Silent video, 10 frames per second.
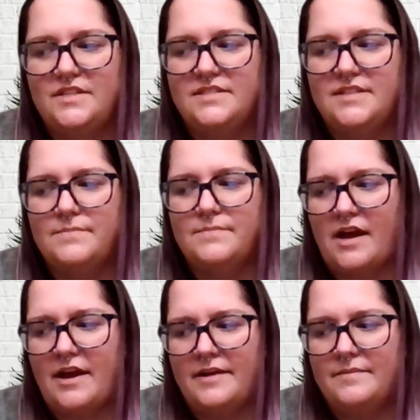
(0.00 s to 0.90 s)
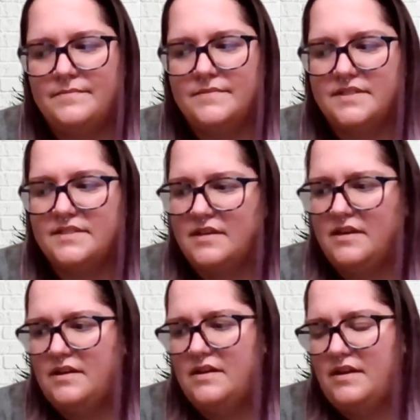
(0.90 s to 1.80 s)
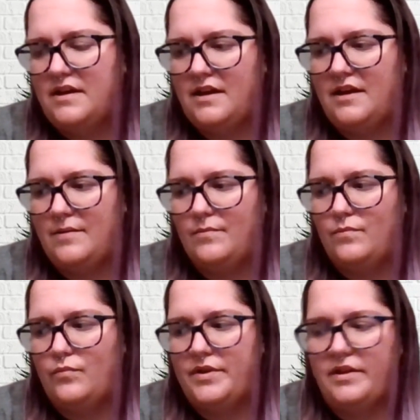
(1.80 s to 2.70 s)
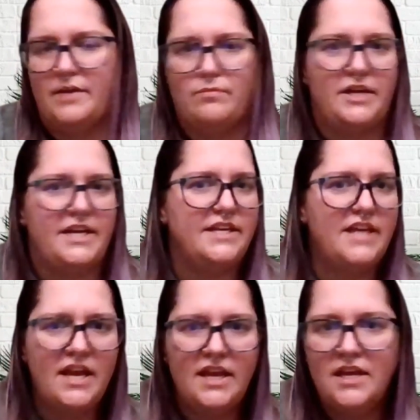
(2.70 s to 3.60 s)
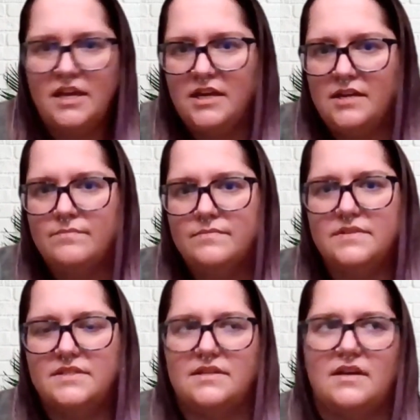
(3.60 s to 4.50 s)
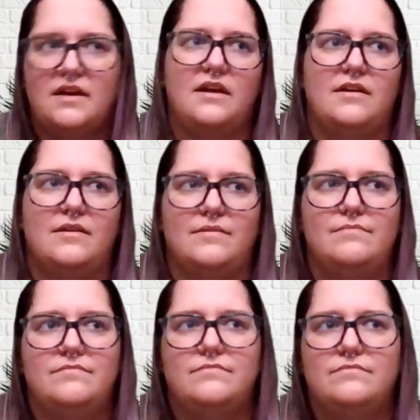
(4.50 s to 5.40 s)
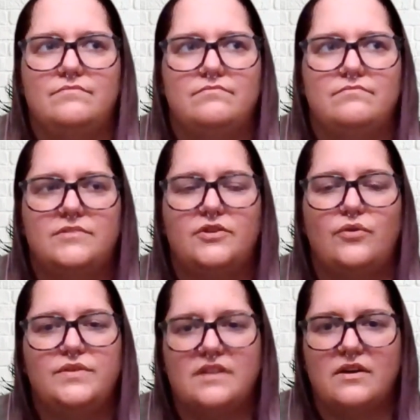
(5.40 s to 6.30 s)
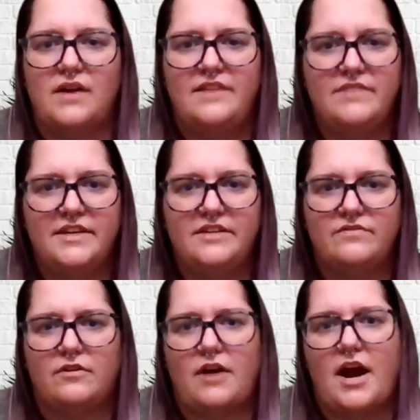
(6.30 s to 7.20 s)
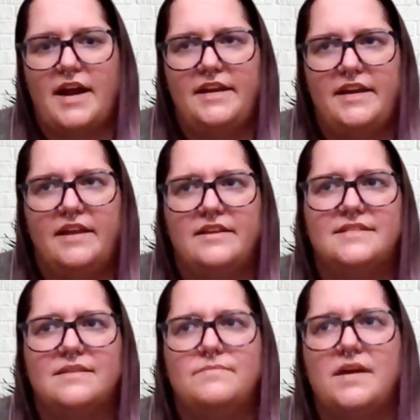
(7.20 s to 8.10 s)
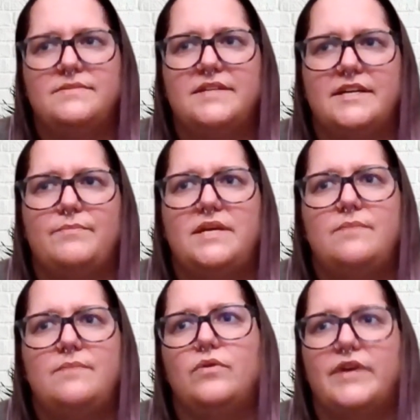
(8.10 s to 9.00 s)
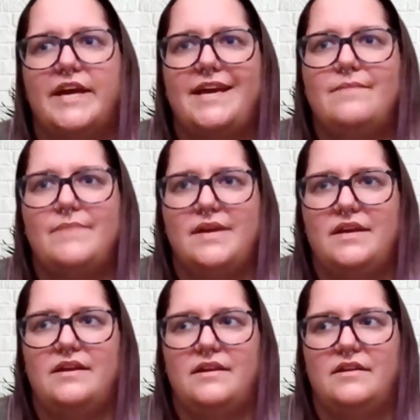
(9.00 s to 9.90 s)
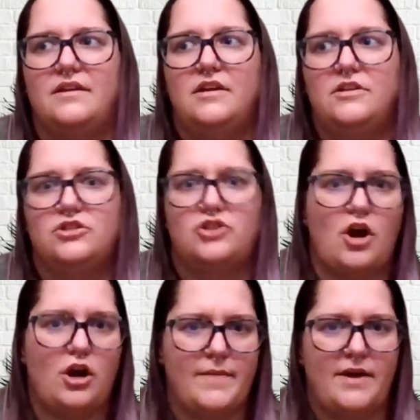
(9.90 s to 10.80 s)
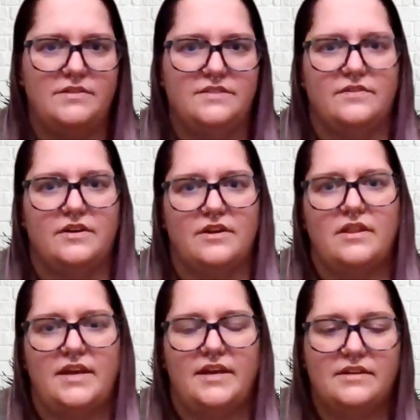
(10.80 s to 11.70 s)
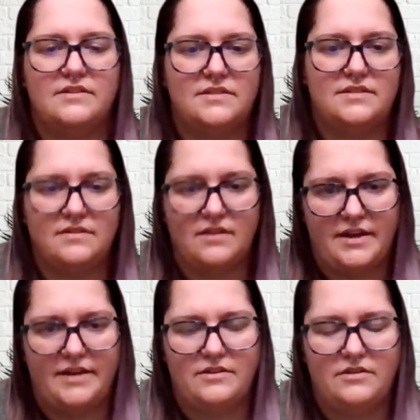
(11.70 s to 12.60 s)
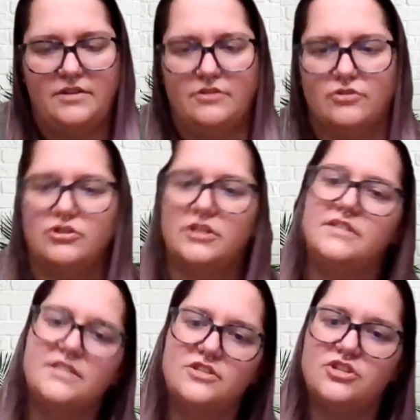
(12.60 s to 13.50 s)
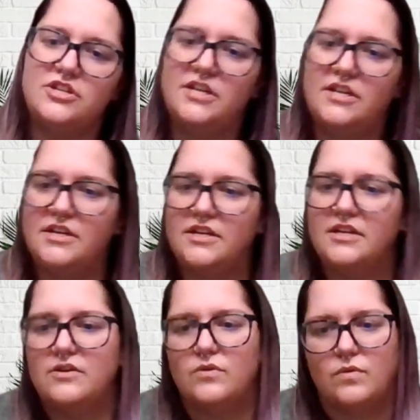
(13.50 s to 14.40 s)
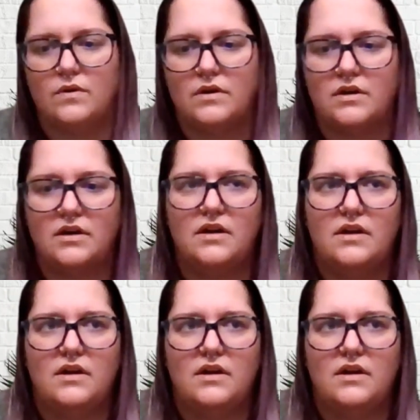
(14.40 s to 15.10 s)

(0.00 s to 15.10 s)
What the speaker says: Sometimes we like played games. So it was kind of like a variety. And then sometimes like people came in to talk about different things, like either transitioning or